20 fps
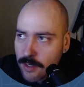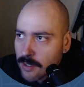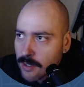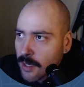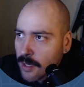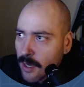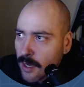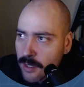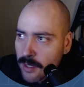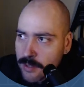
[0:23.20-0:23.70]

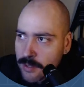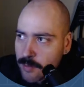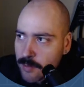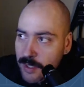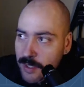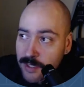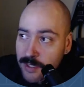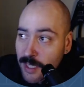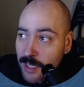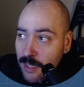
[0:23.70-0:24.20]
speak to
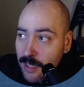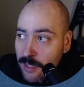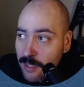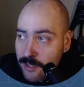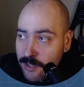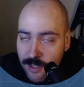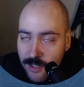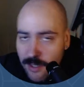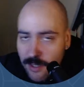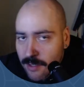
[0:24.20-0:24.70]
that cluster.
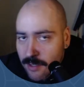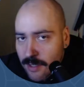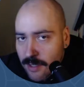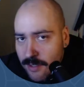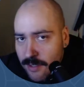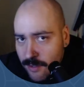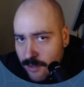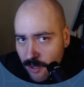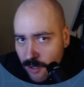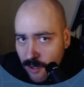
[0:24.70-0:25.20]
And
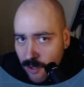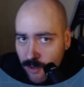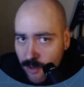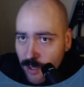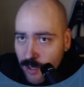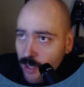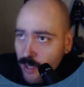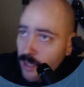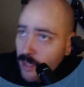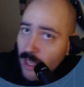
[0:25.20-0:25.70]
so
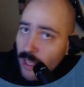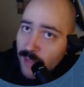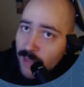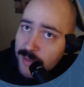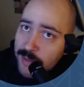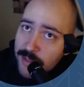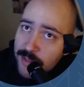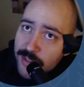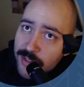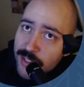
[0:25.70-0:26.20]
I'm
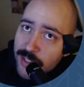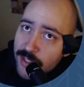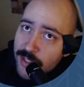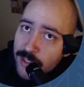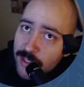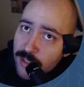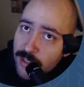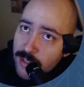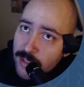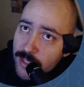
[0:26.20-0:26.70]
using
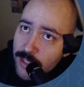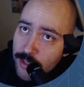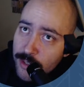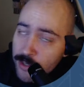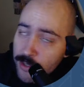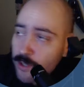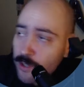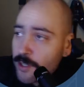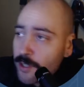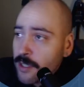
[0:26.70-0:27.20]
Killer
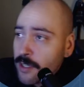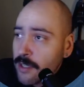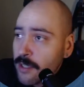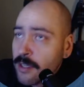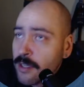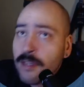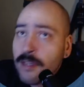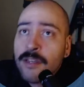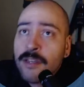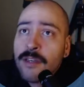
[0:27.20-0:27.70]
Coda
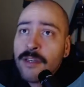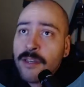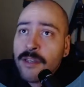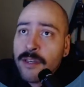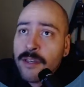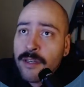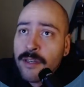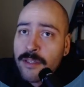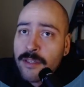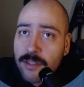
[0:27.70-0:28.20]

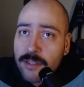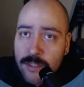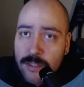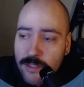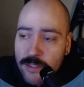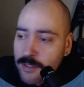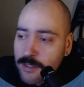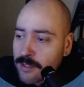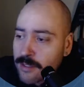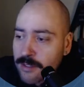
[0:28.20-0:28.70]
to
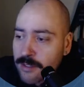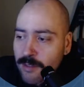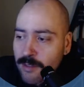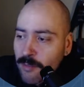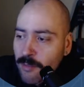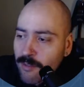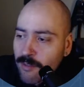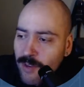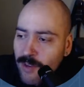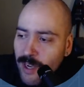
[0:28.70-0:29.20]
just
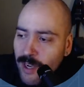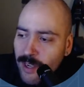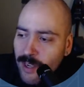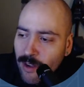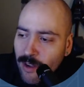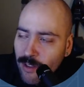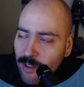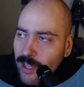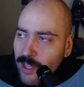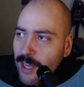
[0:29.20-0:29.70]
simplify all
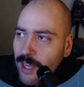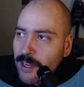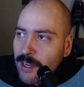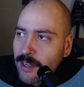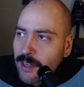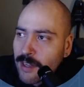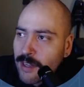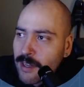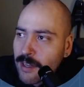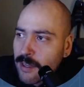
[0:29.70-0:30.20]
that.
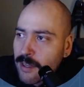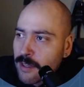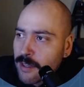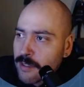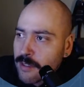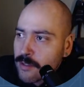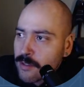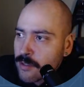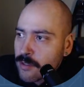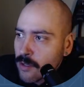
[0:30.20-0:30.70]

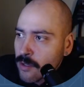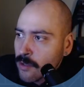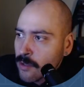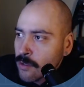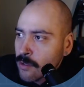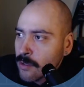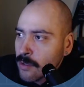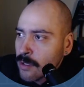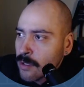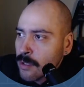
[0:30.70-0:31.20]
So
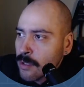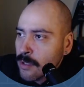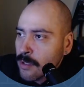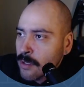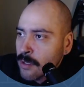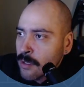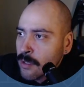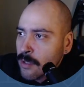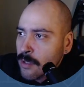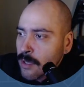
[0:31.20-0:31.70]

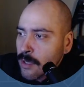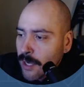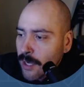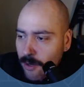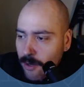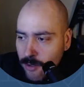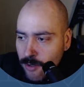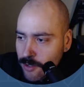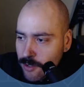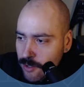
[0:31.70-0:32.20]
I encourage
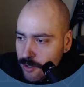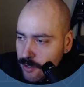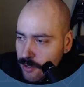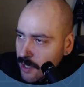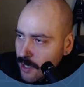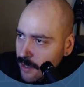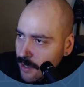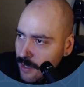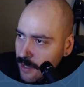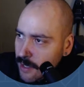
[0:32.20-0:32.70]
you to check that
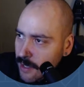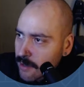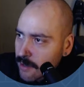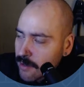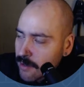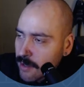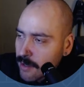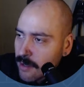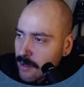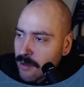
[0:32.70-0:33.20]
out,
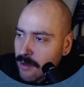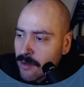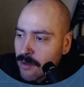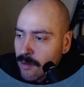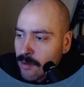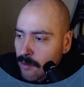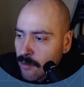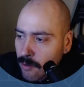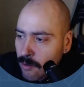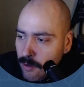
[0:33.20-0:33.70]

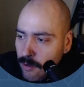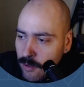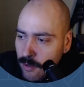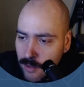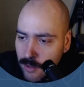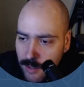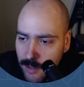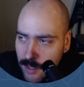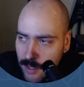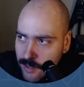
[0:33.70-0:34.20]
or
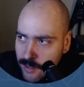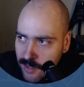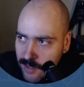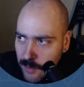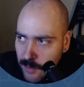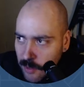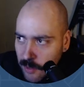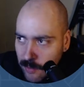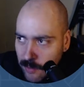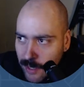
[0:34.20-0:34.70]
a similar
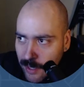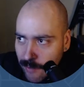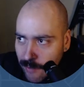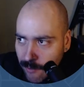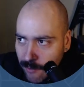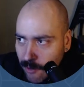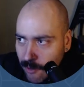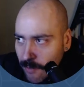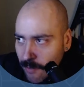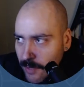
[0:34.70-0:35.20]

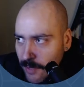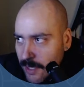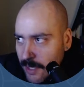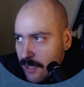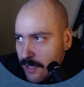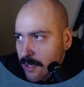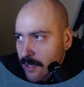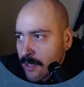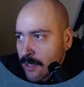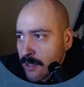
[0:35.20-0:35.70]
platform like
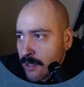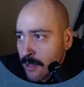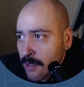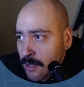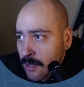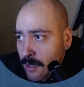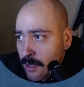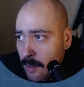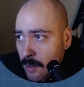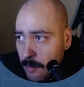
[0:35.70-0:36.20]

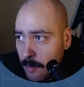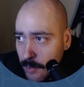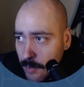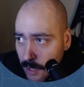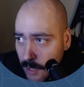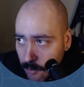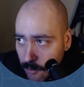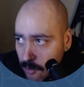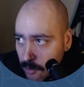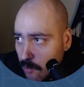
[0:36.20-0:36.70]
Play with
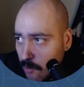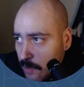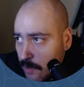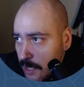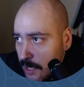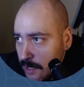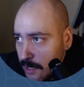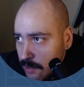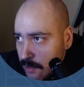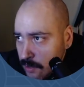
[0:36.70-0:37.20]

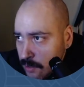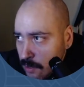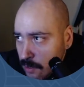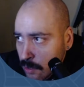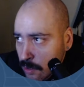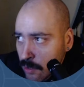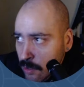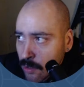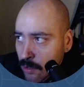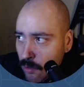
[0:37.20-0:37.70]
Kubernetes,
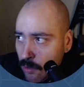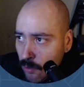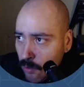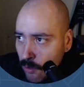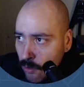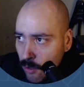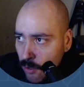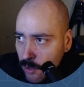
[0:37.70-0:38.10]
or